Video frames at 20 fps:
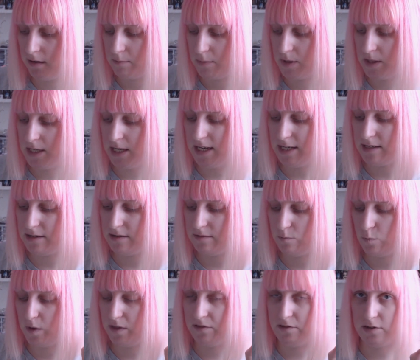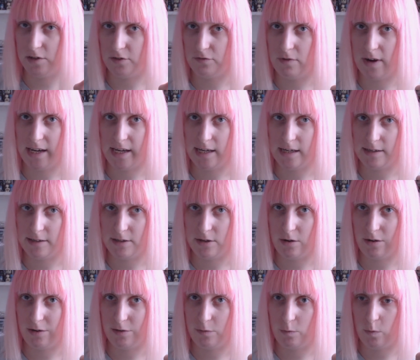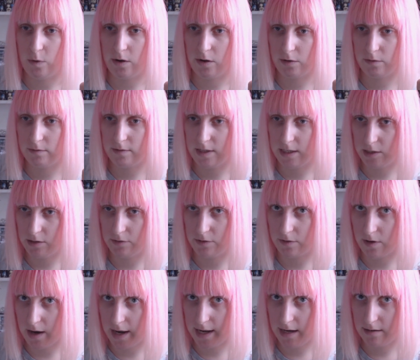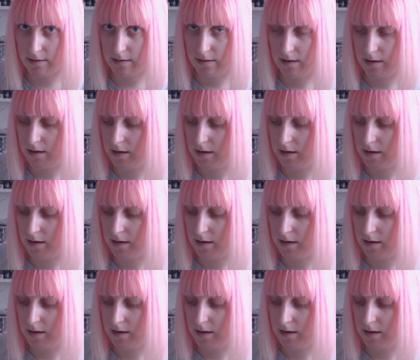But these with just regular socks were a little tight.